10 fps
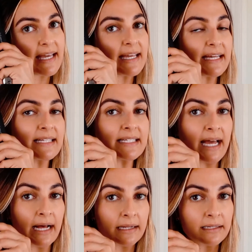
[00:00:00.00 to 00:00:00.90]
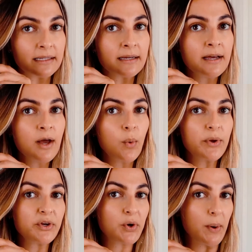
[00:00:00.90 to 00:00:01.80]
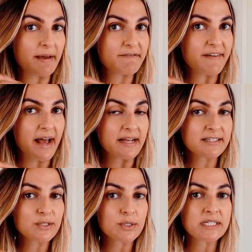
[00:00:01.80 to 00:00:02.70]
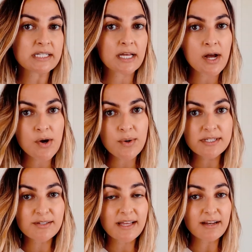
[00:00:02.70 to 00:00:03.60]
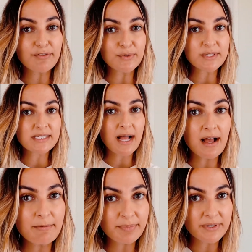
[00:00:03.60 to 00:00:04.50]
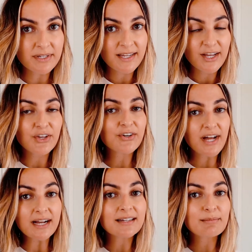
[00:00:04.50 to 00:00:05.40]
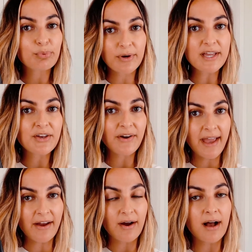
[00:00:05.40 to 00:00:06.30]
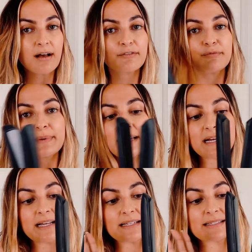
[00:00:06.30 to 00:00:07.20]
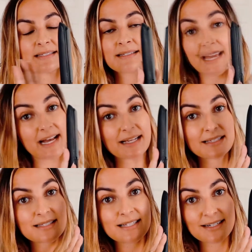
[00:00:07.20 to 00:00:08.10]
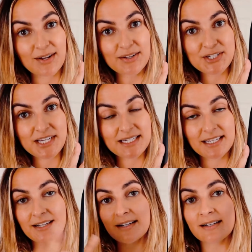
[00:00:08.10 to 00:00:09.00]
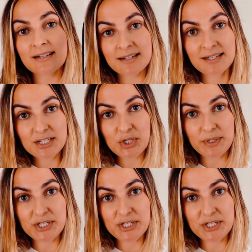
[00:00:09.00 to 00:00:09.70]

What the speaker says: it can tell when you're going fast or slow, so that if you stop, you're not gonna break your hair off because it has technology in here to